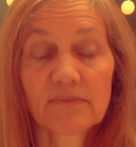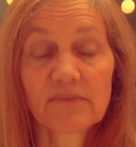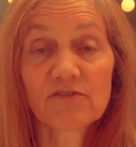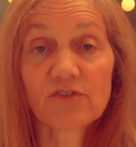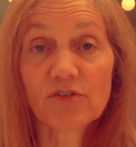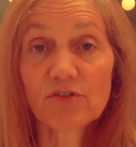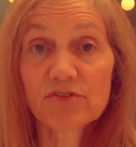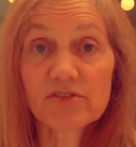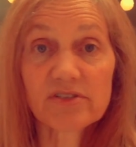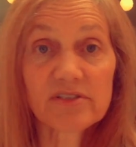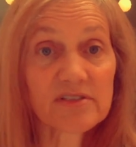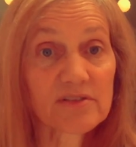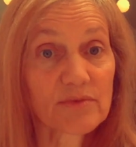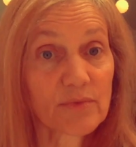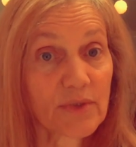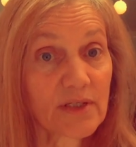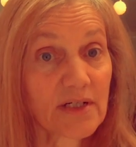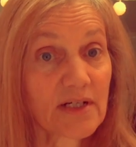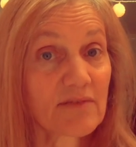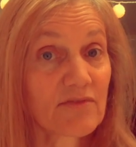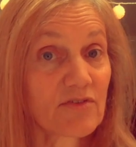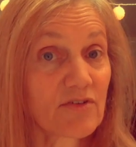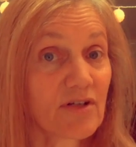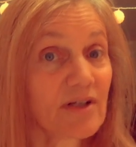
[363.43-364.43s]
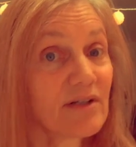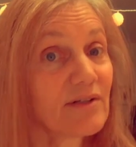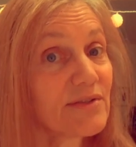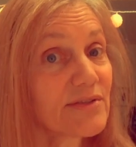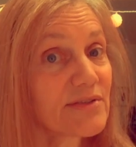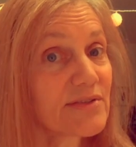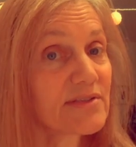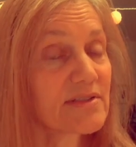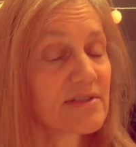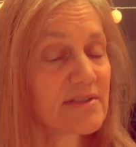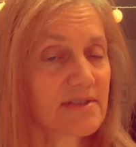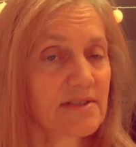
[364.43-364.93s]
versus whatever
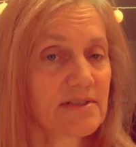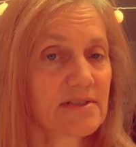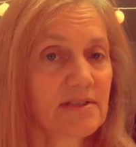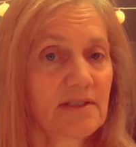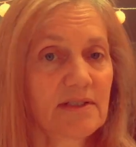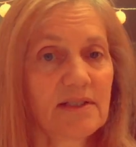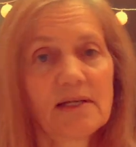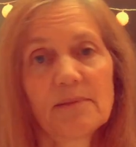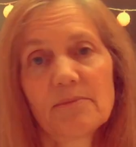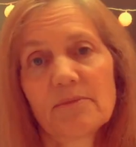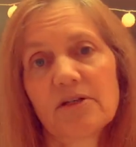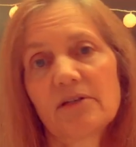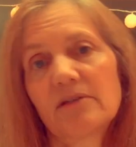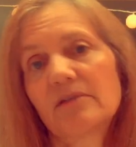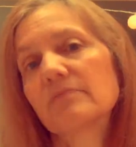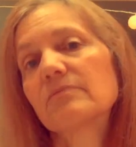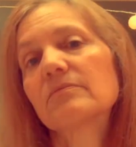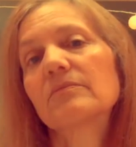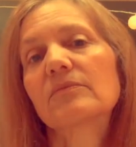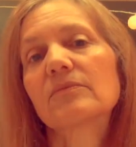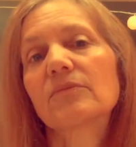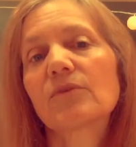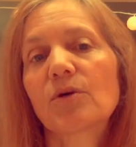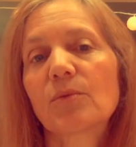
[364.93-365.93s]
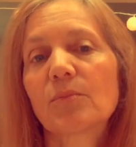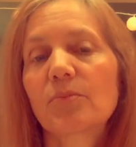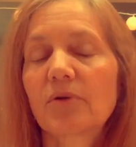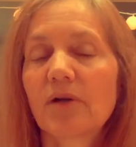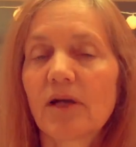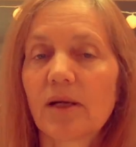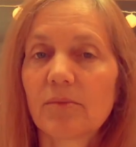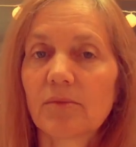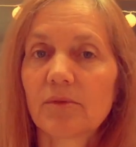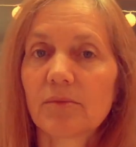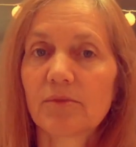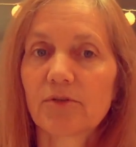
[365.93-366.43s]
else is a dilemma or
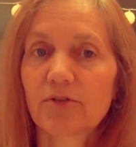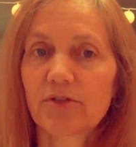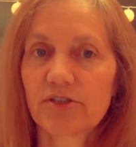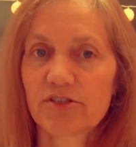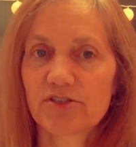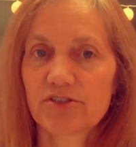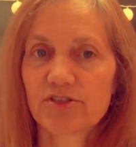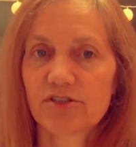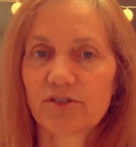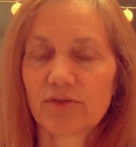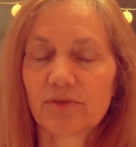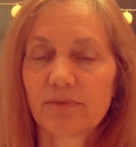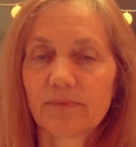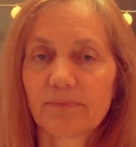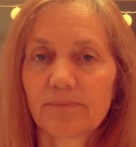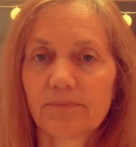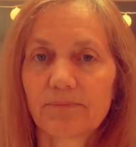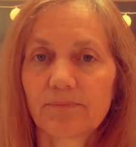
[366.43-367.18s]
problem or issue?